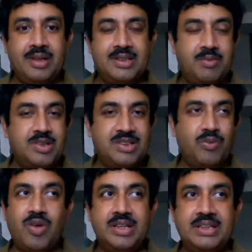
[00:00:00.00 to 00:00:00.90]
Suppose
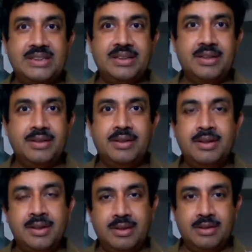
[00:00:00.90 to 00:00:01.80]
one is in the
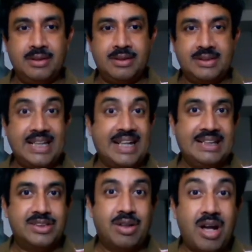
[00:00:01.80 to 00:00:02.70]

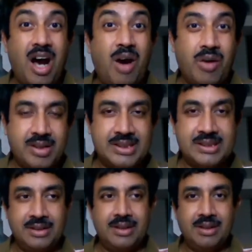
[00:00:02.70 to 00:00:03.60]
seconds or
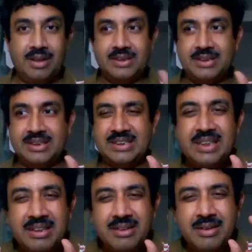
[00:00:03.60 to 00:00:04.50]
hours, other is
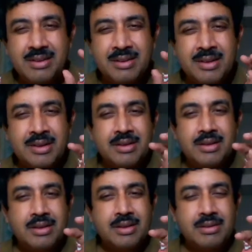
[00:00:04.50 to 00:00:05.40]
in
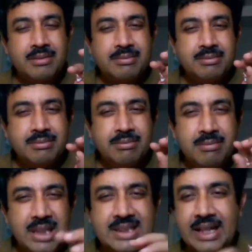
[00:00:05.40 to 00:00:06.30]

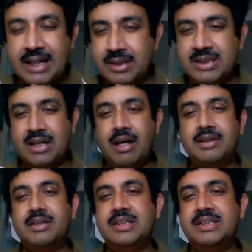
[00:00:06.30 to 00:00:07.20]
milliseconds,
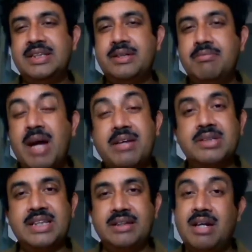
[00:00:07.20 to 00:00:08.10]
other is in
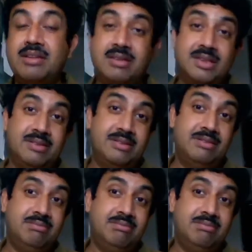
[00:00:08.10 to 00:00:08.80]
microseconds, others are